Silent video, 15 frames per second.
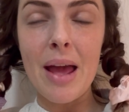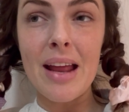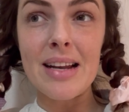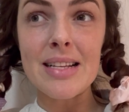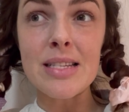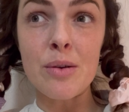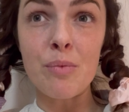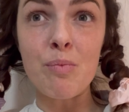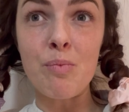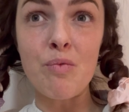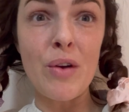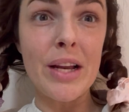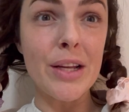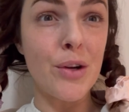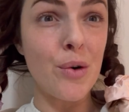And it's a
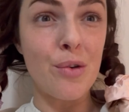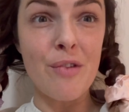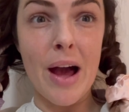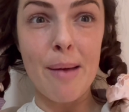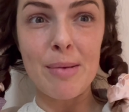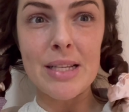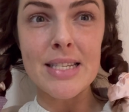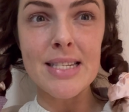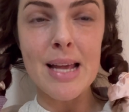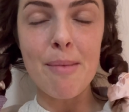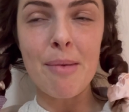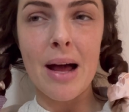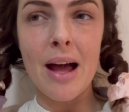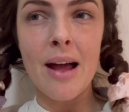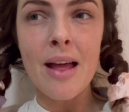really cool vibe in
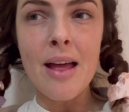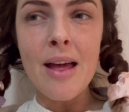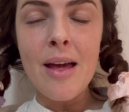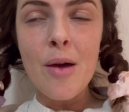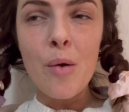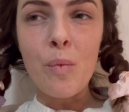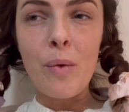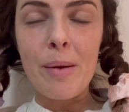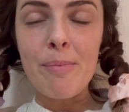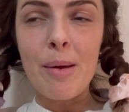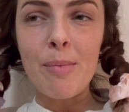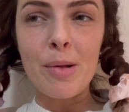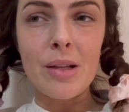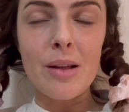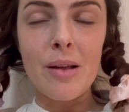summer when
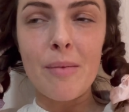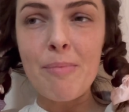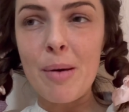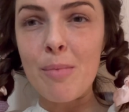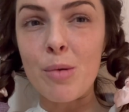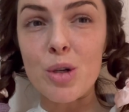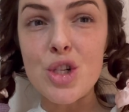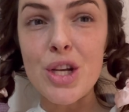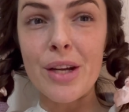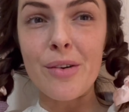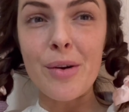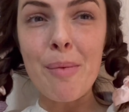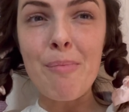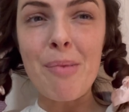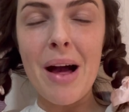people are a bit more
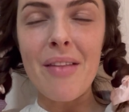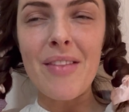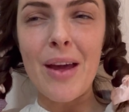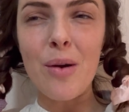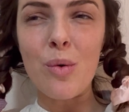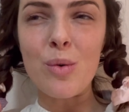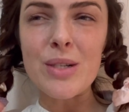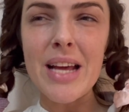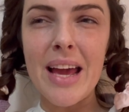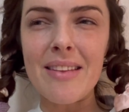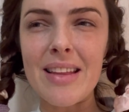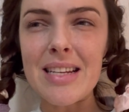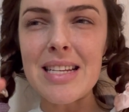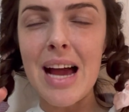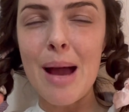chilled, but they all take
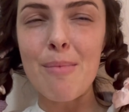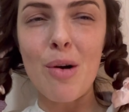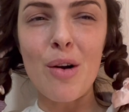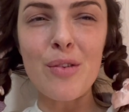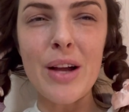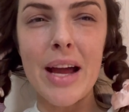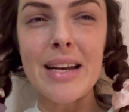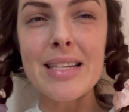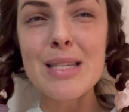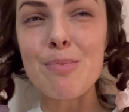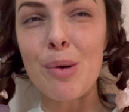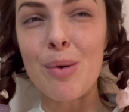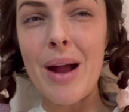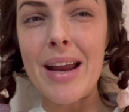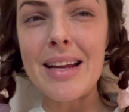their time off kind of
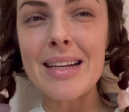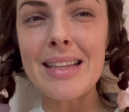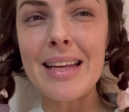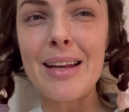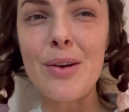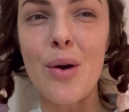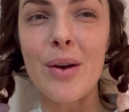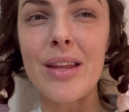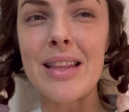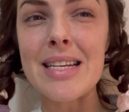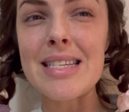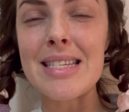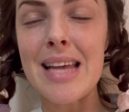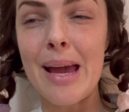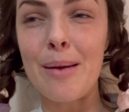sporadically, not at the
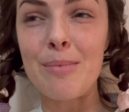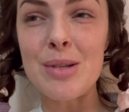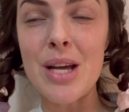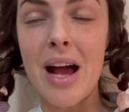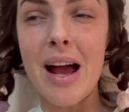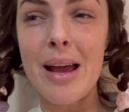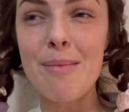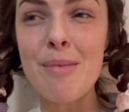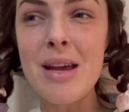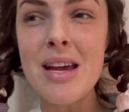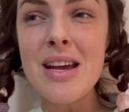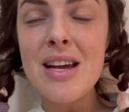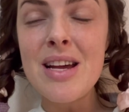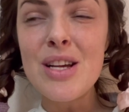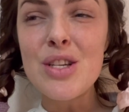same time.
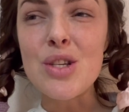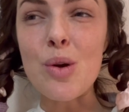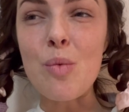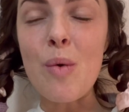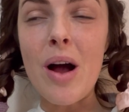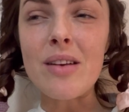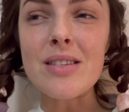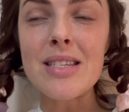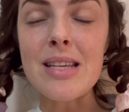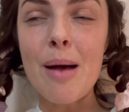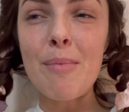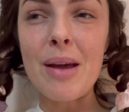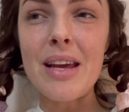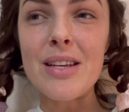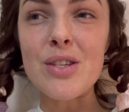So while
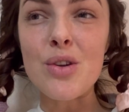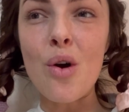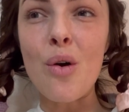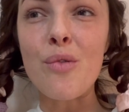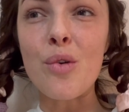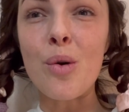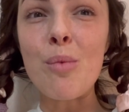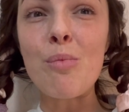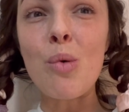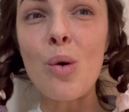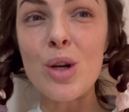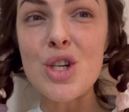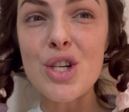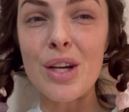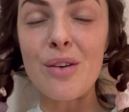summer is an overall
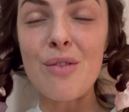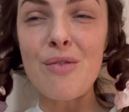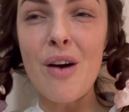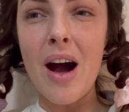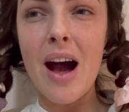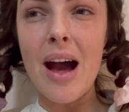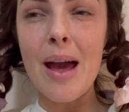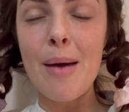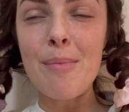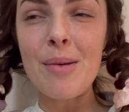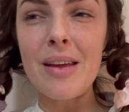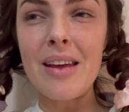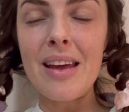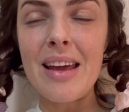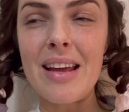more chill vibe,
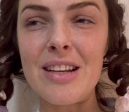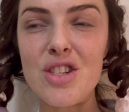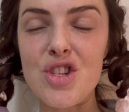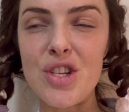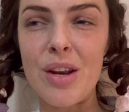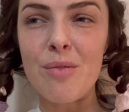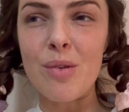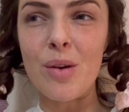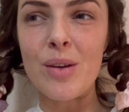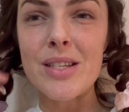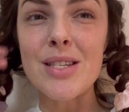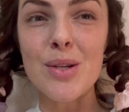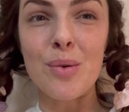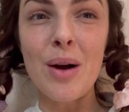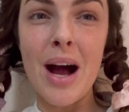in general, it
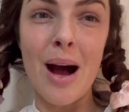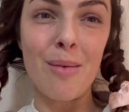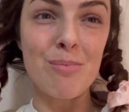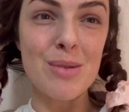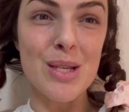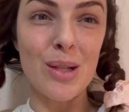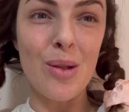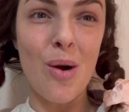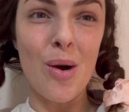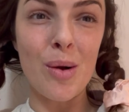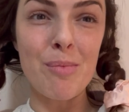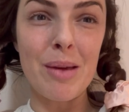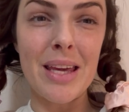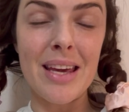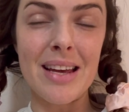still hums along
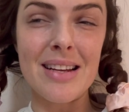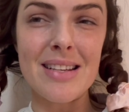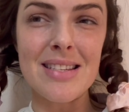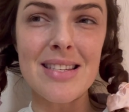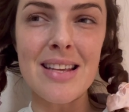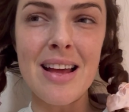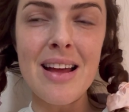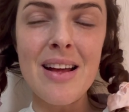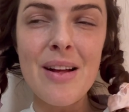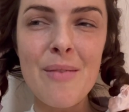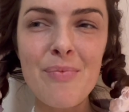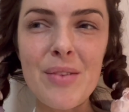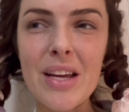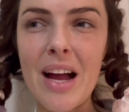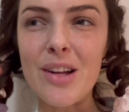because
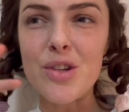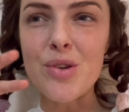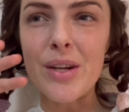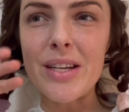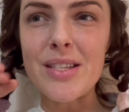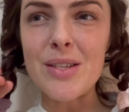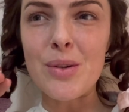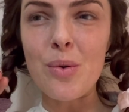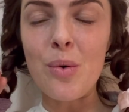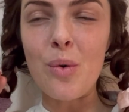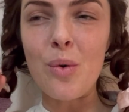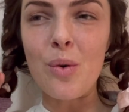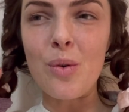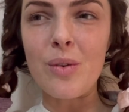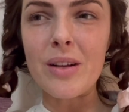the country isn't
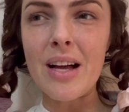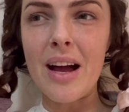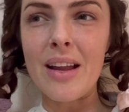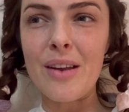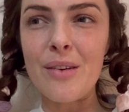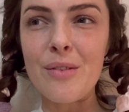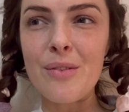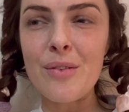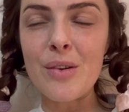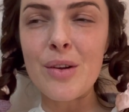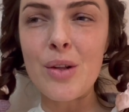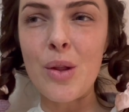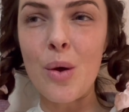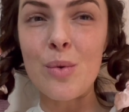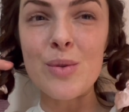all kind of
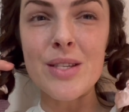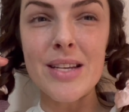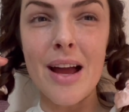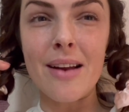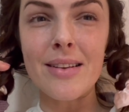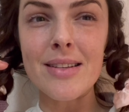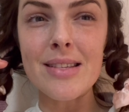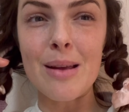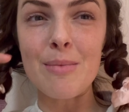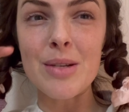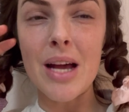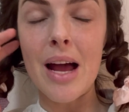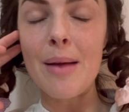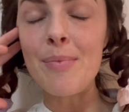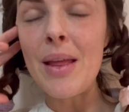closed down at the same
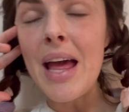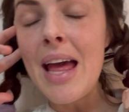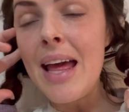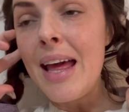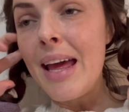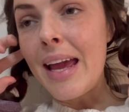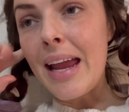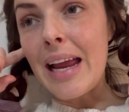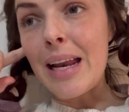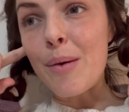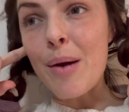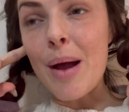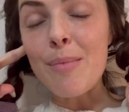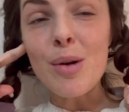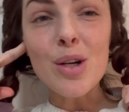time.
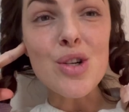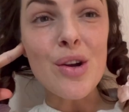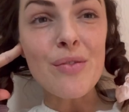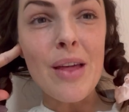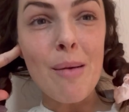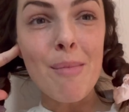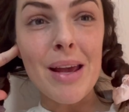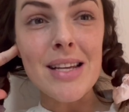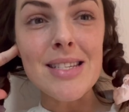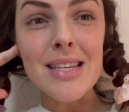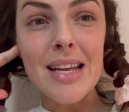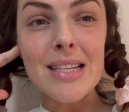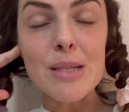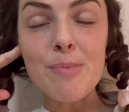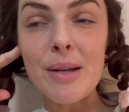Anyway, I'm not sure if that makes
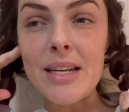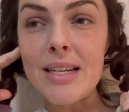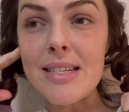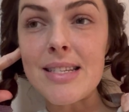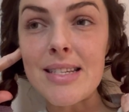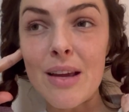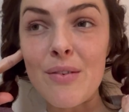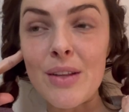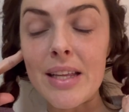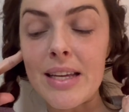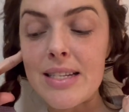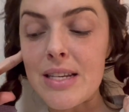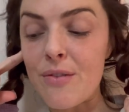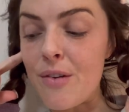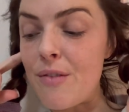sense, but it is definitely a
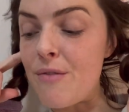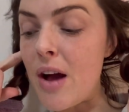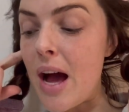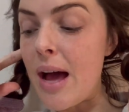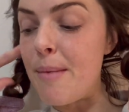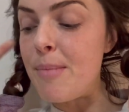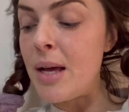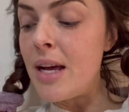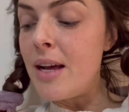different vibe.